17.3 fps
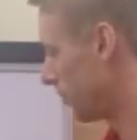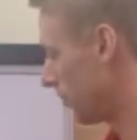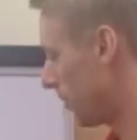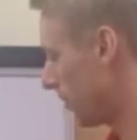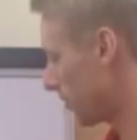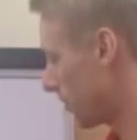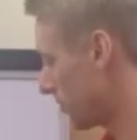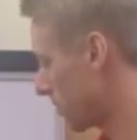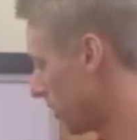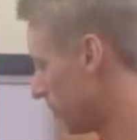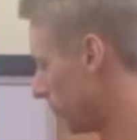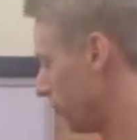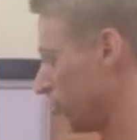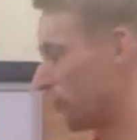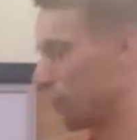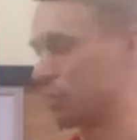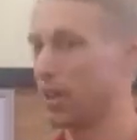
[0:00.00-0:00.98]
a month cell
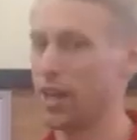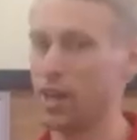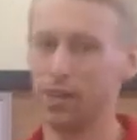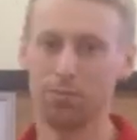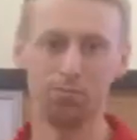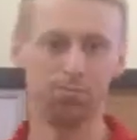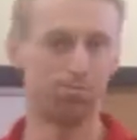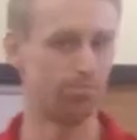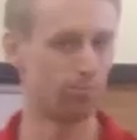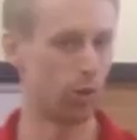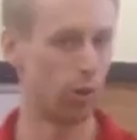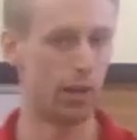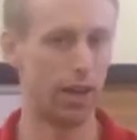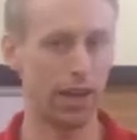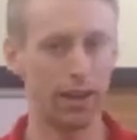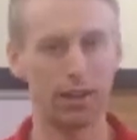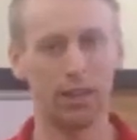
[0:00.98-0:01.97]
phone plan,
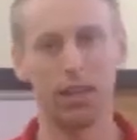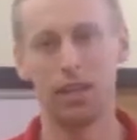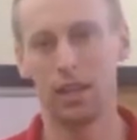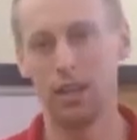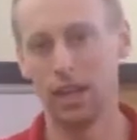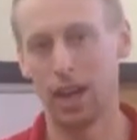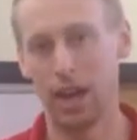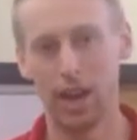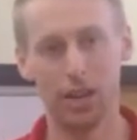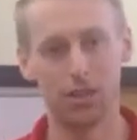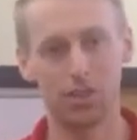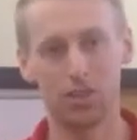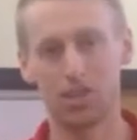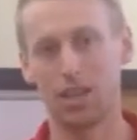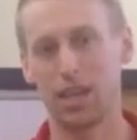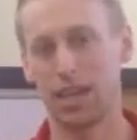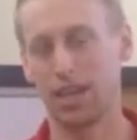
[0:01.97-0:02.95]
okay? I
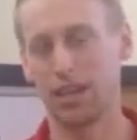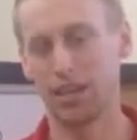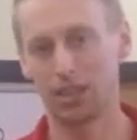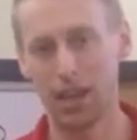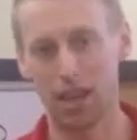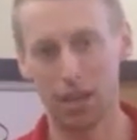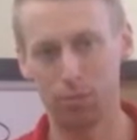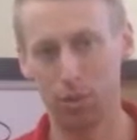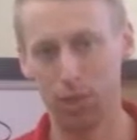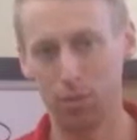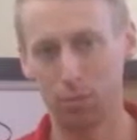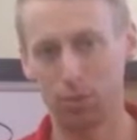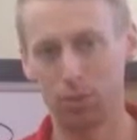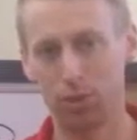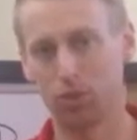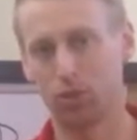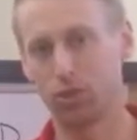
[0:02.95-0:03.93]
understand a lot of
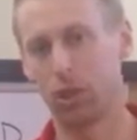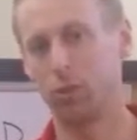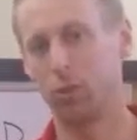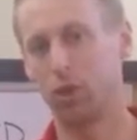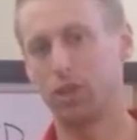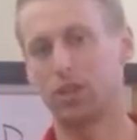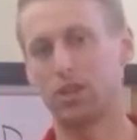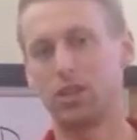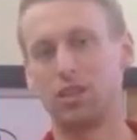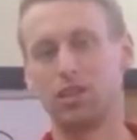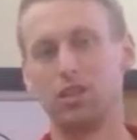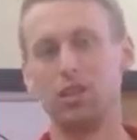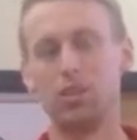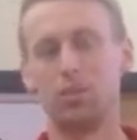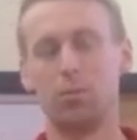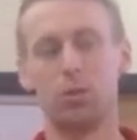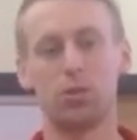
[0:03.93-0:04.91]
people, they want
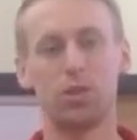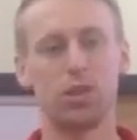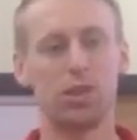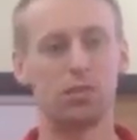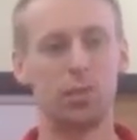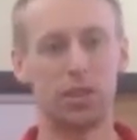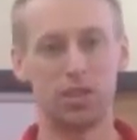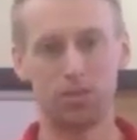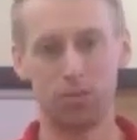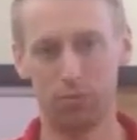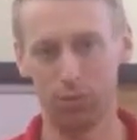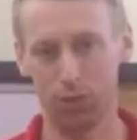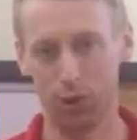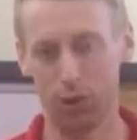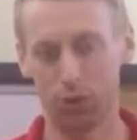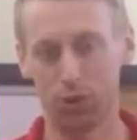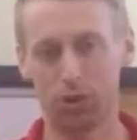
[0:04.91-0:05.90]
the most expensive
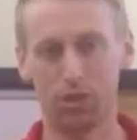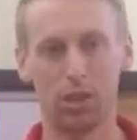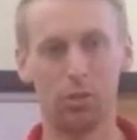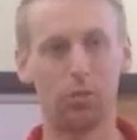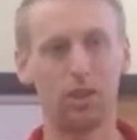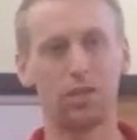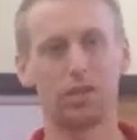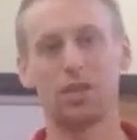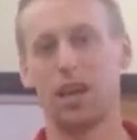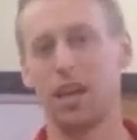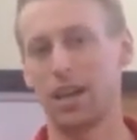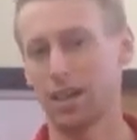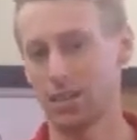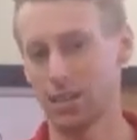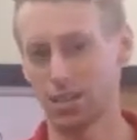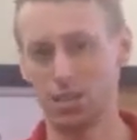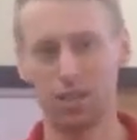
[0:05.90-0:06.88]
phone, unlimited
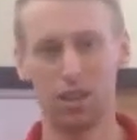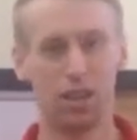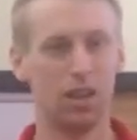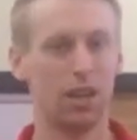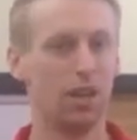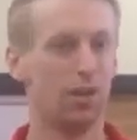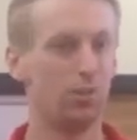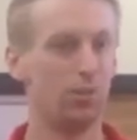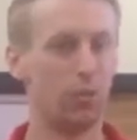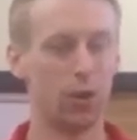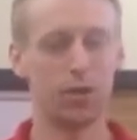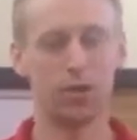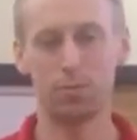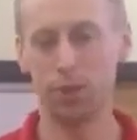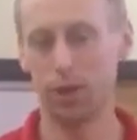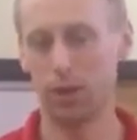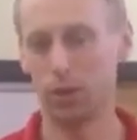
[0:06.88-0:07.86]
text,
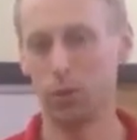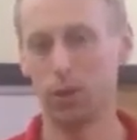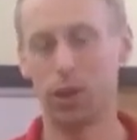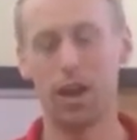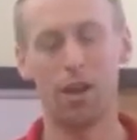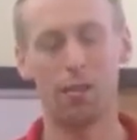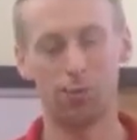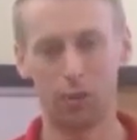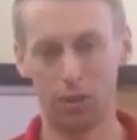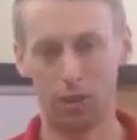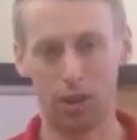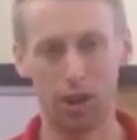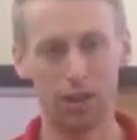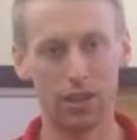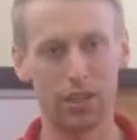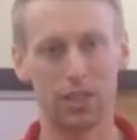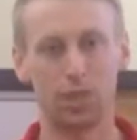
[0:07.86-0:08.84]
voicemail, whatever,
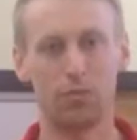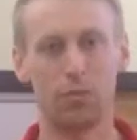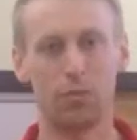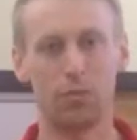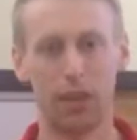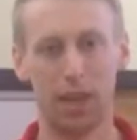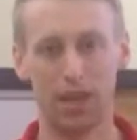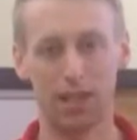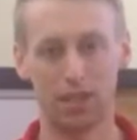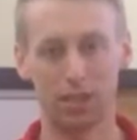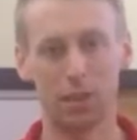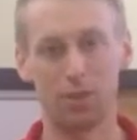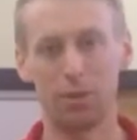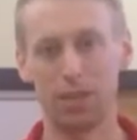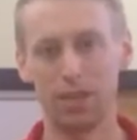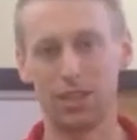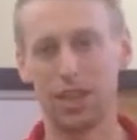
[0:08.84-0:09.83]
all these different plans,
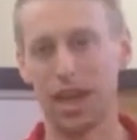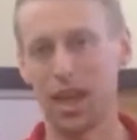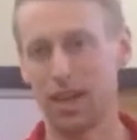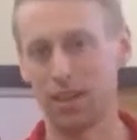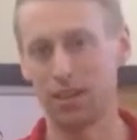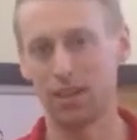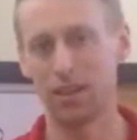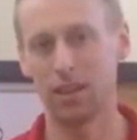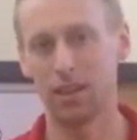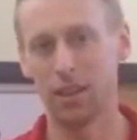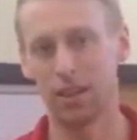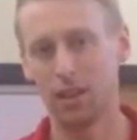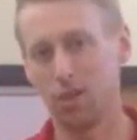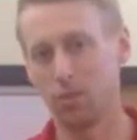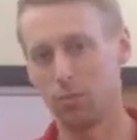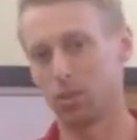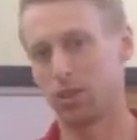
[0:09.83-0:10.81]
unlimited data.
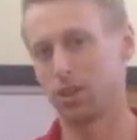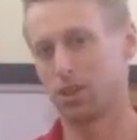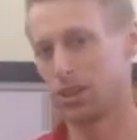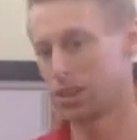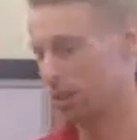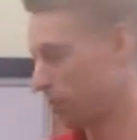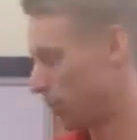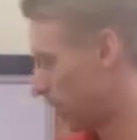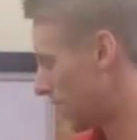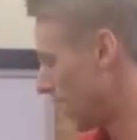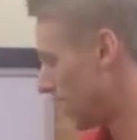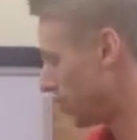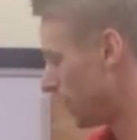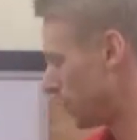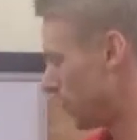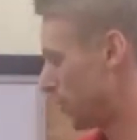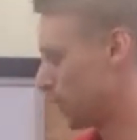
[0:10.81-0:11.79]
But let's think about it.
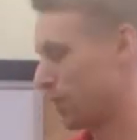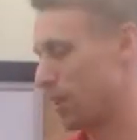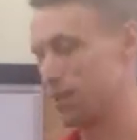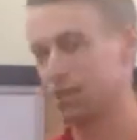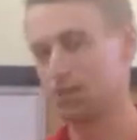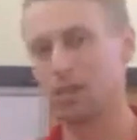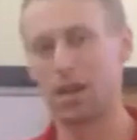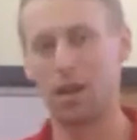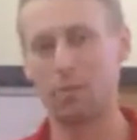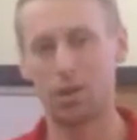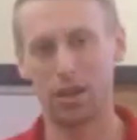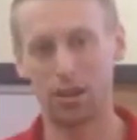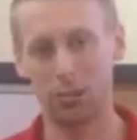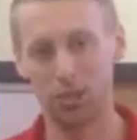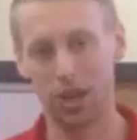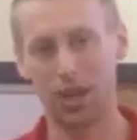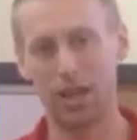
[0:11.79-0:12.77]
I meet people all the time that
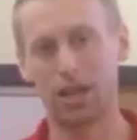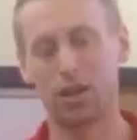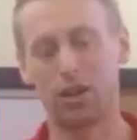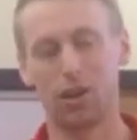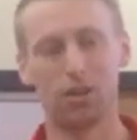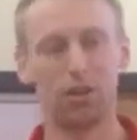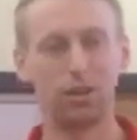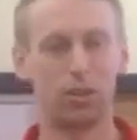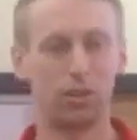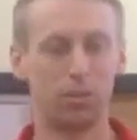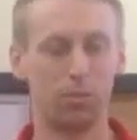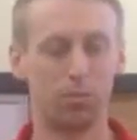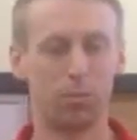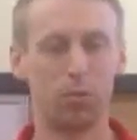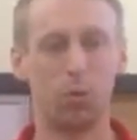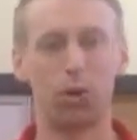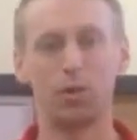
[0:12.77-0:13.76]
are paying $100
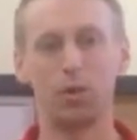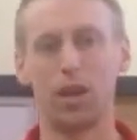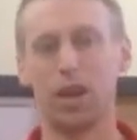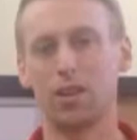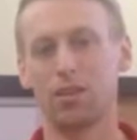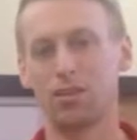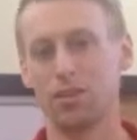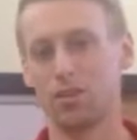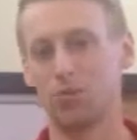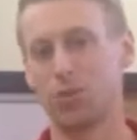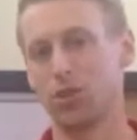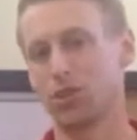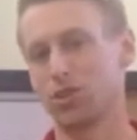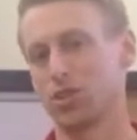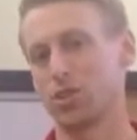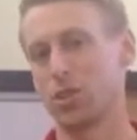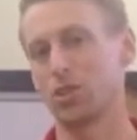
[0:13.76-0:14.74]
or more for
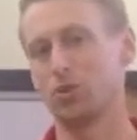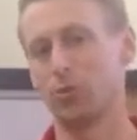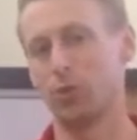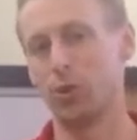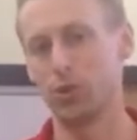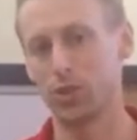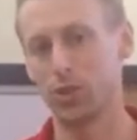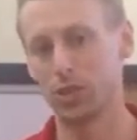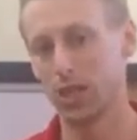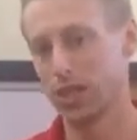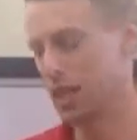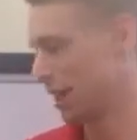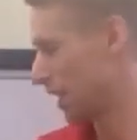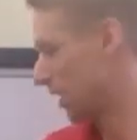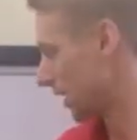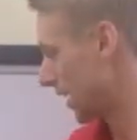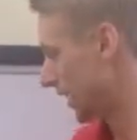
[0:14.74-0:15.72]
their cell phones.
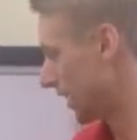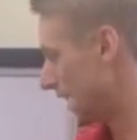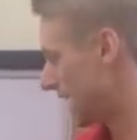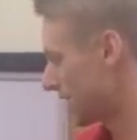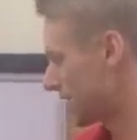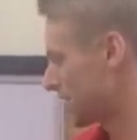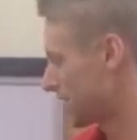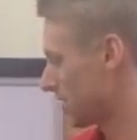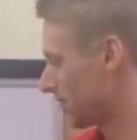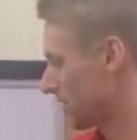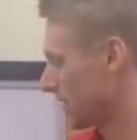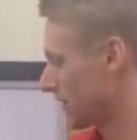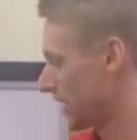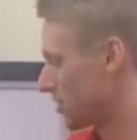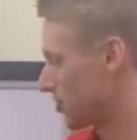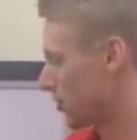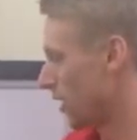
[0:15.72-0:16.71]
Again, that is
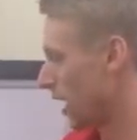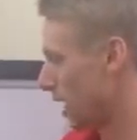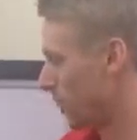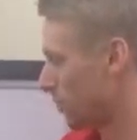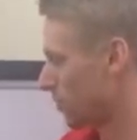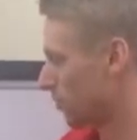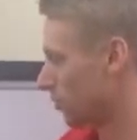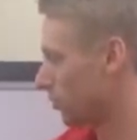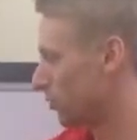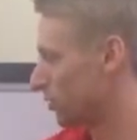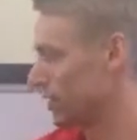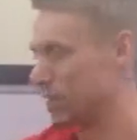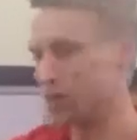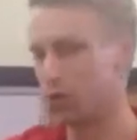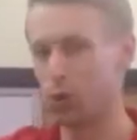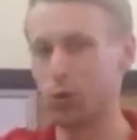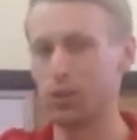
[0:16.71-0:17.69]
something that you
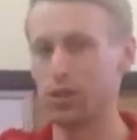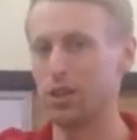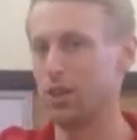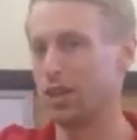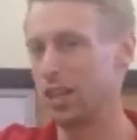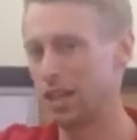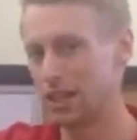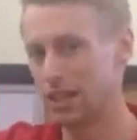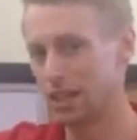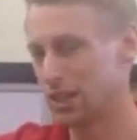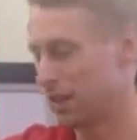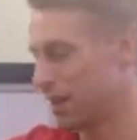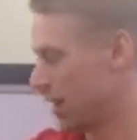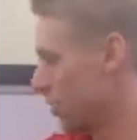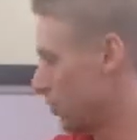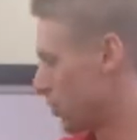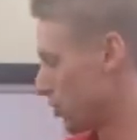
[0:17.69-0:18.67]
absolutely don't need,
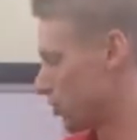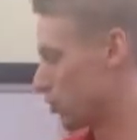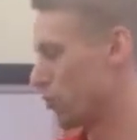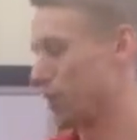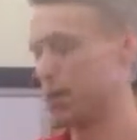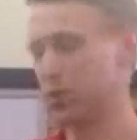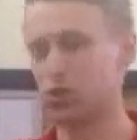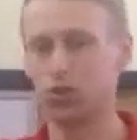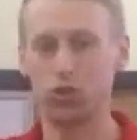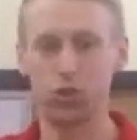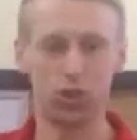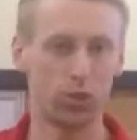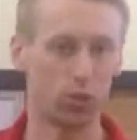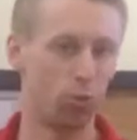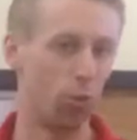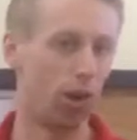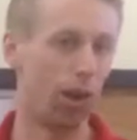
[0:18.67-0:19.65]
but you
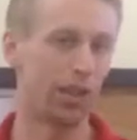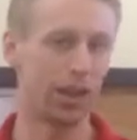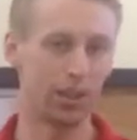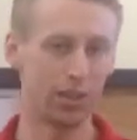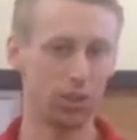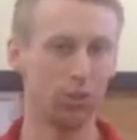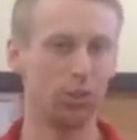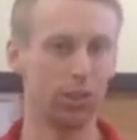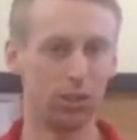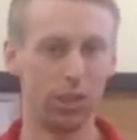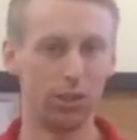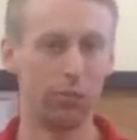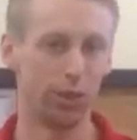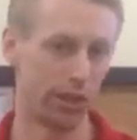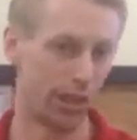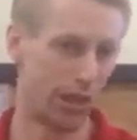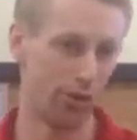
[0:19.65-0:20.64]
just want it. You could
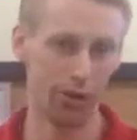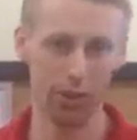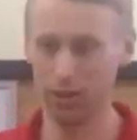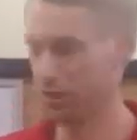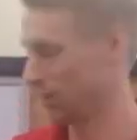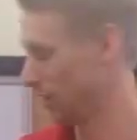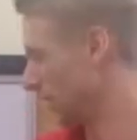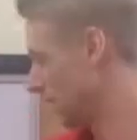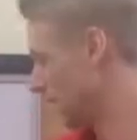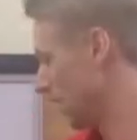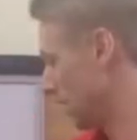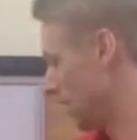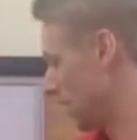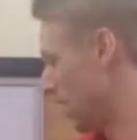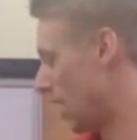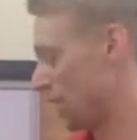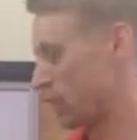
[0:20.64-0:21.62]
live without
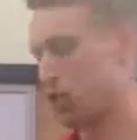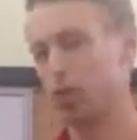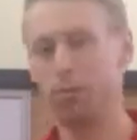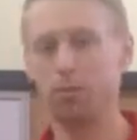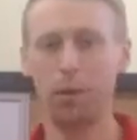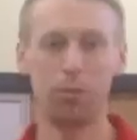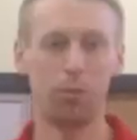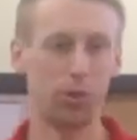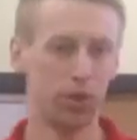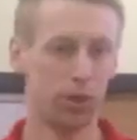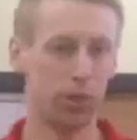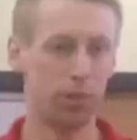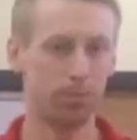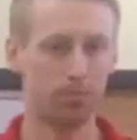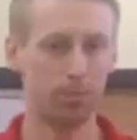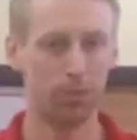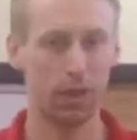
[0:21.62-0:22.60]
it. Gym
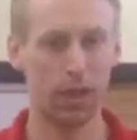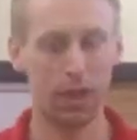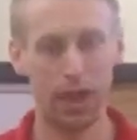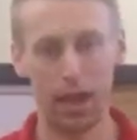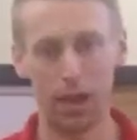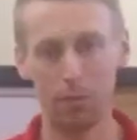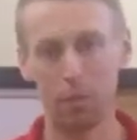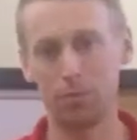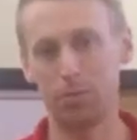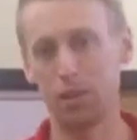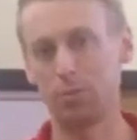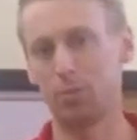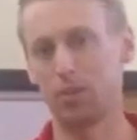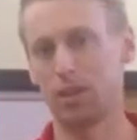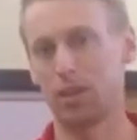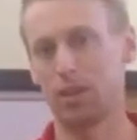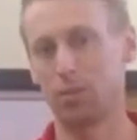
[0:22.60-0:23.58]
membership. I meet
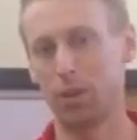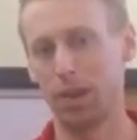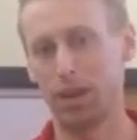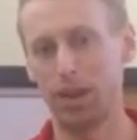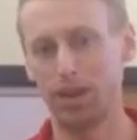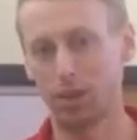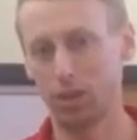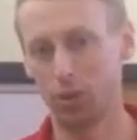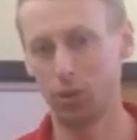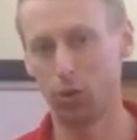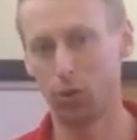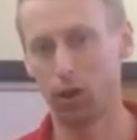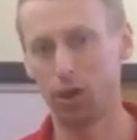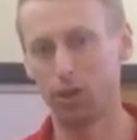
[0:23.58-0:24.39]
people that are paying $100,